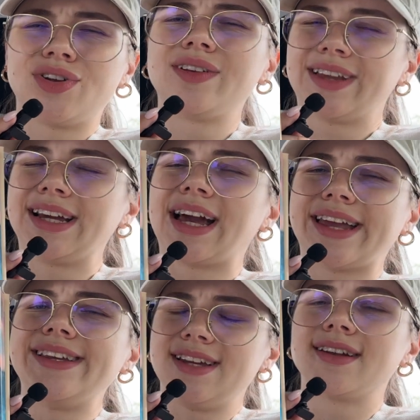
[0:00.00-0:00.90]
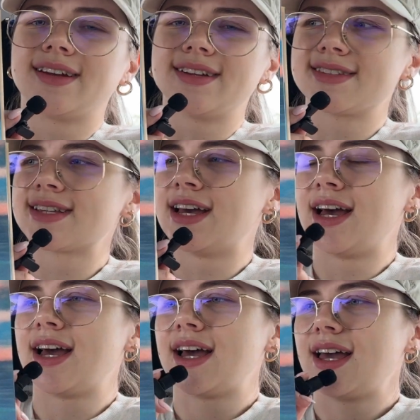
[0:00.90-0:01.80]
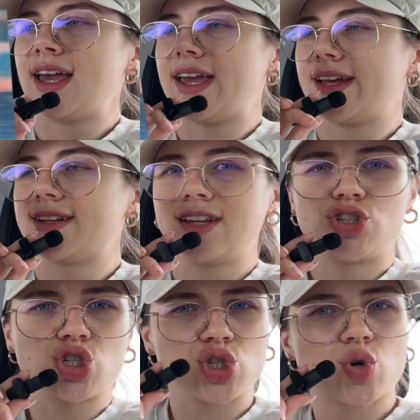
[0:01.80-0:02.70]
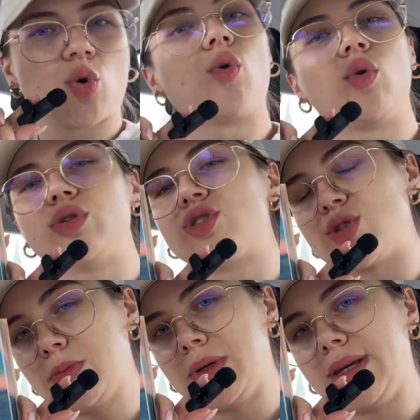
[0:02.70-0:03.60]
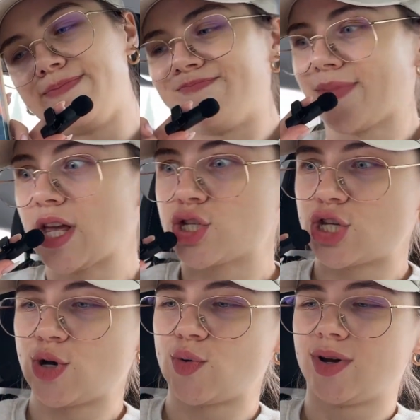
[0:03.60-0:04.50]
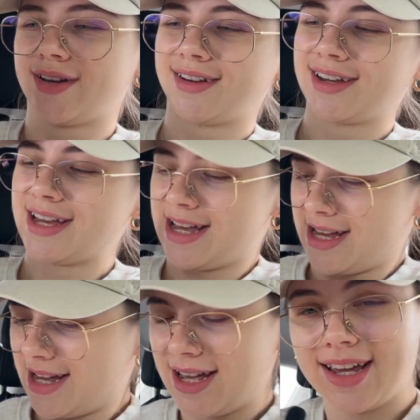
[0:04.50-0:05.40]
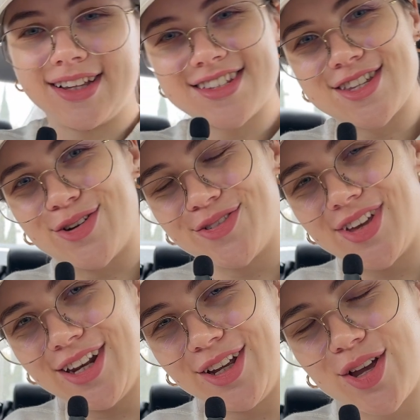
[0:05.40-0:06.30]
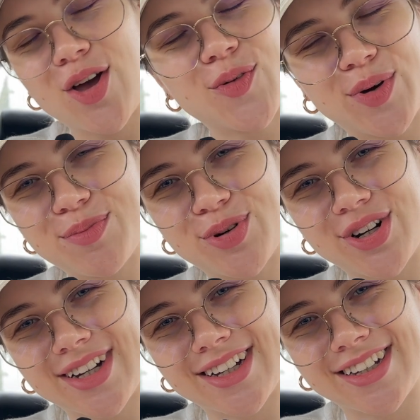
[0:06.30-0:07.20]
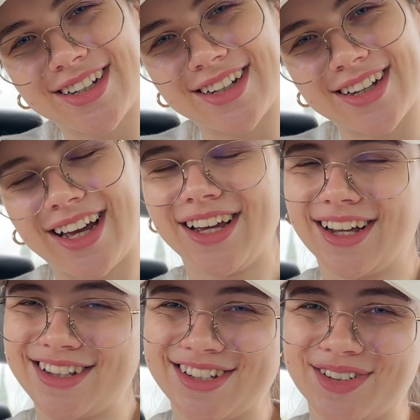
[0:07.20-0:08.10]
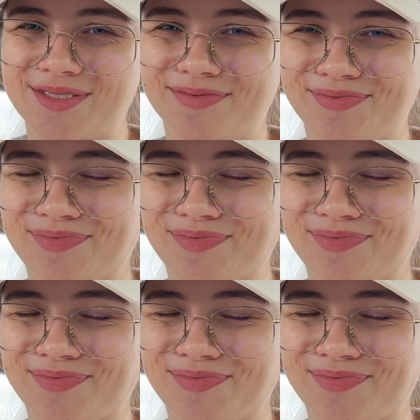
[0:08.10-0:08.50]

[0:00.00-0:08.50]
felt like I needed it, and it just called to me. So instead of getting one book, I got two.